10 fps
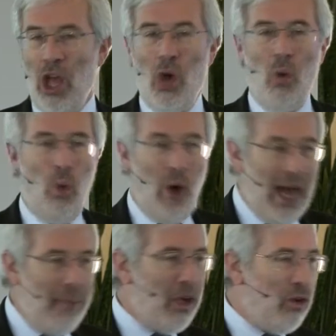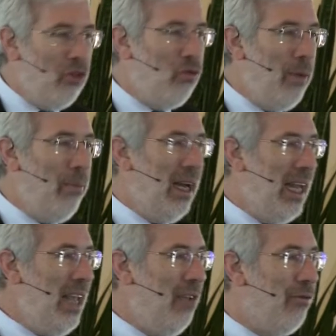Why? Because we
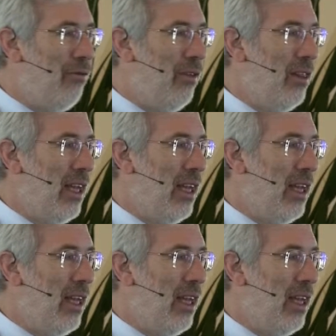believe